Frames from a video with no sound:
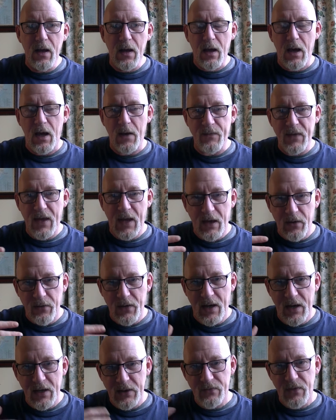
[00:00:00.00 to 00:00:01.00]
how
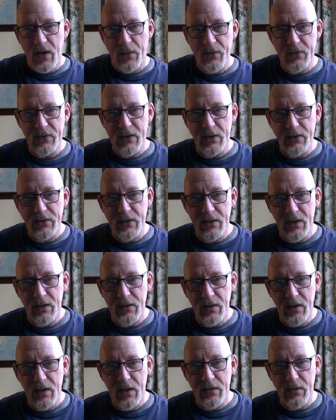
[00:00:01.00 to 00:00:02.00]
that is represented
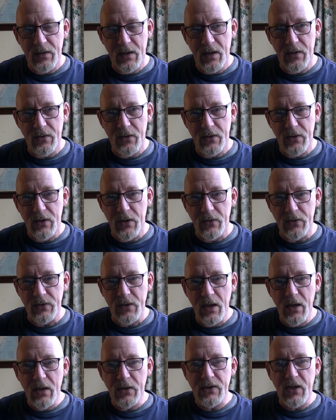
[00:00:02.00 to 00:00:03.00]
in the news.
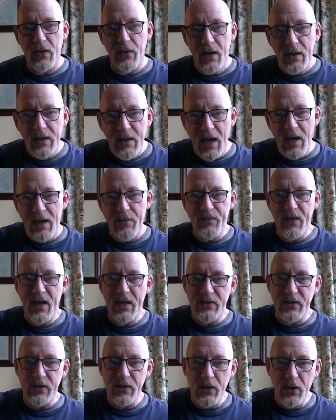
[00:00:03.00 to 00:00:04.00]
So again,
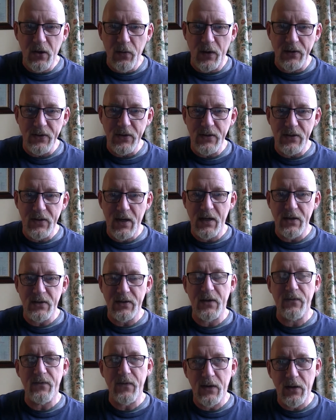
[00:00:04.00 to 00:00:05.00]
that's
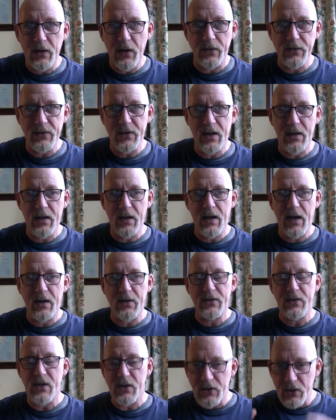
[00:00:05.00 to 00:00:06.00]
quantitative content
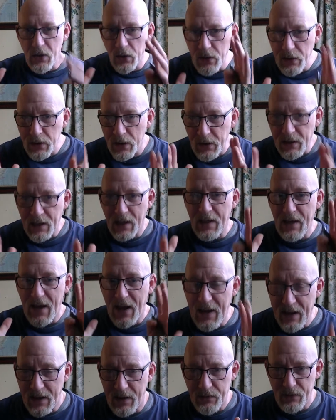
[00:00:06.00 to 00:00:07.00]
analysis. You're looking
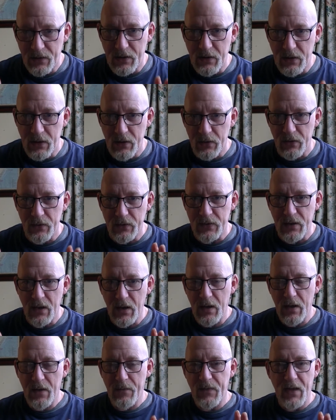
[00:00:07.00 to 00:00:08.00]
at the news
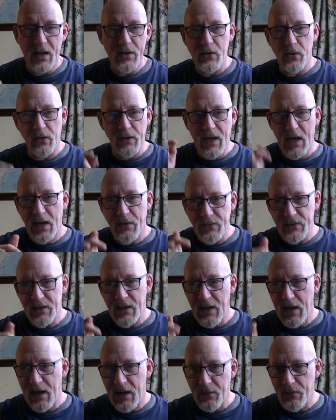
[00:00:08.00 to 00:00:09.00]
and you're
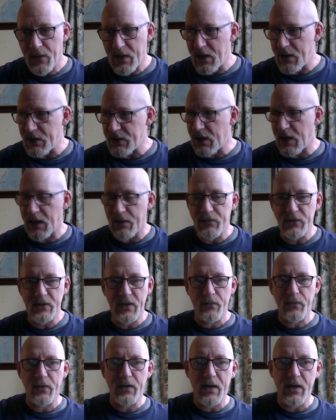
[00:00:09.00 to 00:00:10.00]
counting how many times
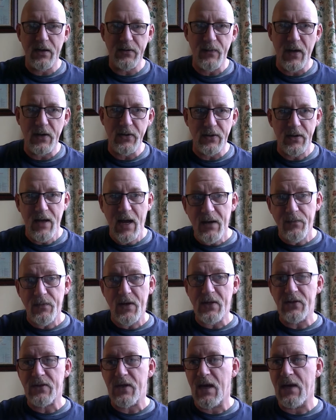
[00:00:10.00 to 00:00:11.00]
somebody is mentioned, how
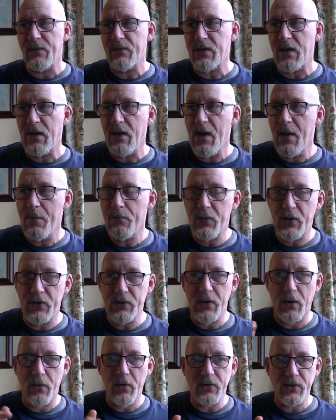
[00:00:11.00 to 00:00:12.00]
many times a
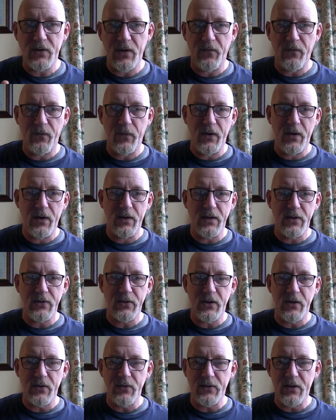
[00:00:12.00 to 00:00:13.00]
pejorative word is
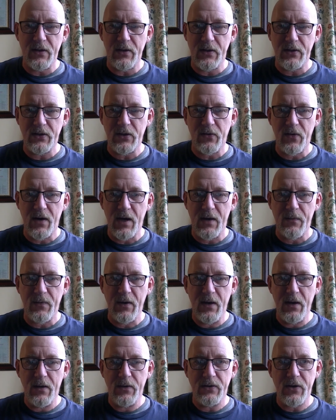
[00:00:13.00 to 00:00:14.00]
used to describe
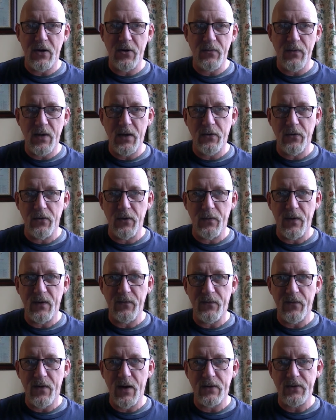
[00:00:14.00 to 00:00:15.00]
Jeremy Corbyn,
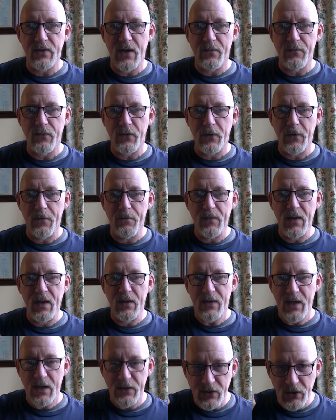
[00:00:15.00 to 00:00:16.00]
for example.
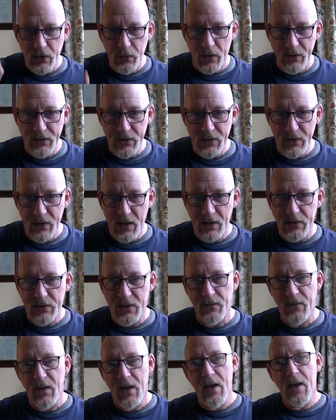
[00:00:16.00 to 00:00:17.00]
That's
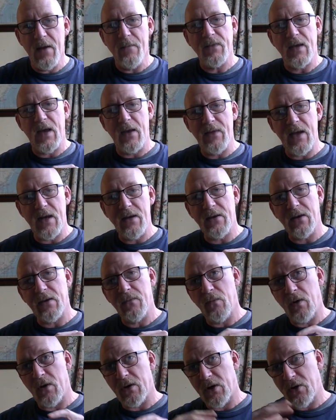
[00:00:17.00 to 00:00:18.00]
quantitative. And then
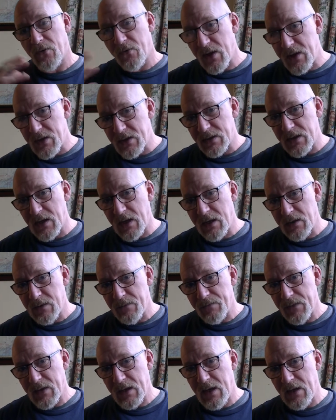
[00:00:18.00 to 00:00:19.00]
what Chris did,
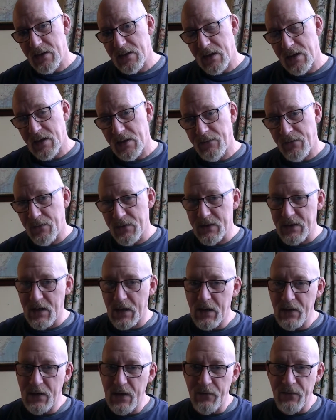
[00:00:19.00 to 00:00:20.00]
he did it from a
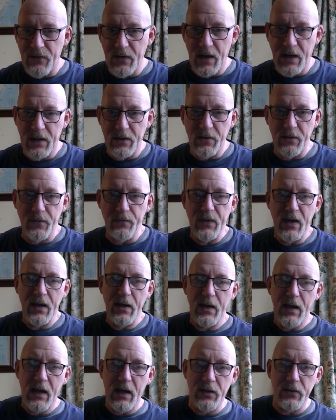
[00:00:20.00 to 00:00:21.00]
slightly different angle.
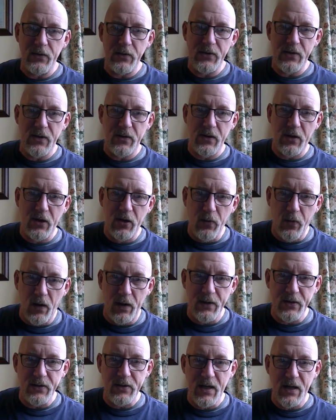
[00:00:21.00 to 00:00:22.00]
He looked at the
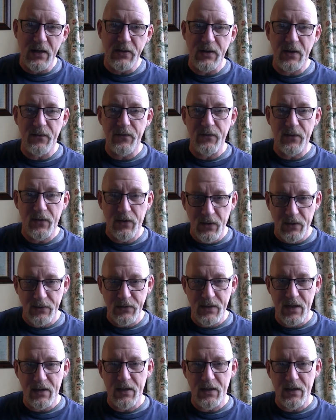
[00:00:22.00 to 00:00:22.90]
qualitative content